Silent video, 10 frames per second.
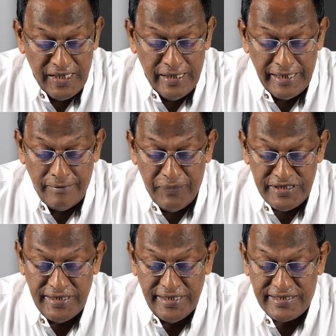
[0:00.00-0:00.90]
In
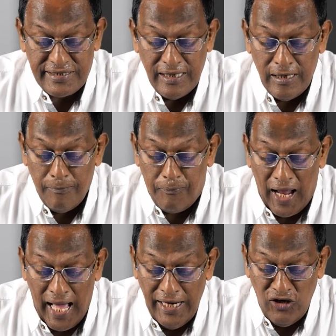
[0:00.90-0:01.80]
business,
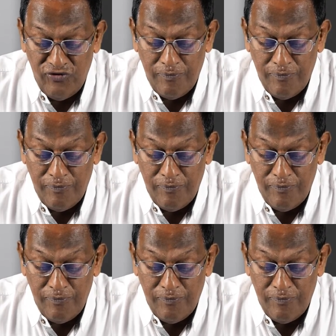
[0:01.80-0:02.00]
plan of a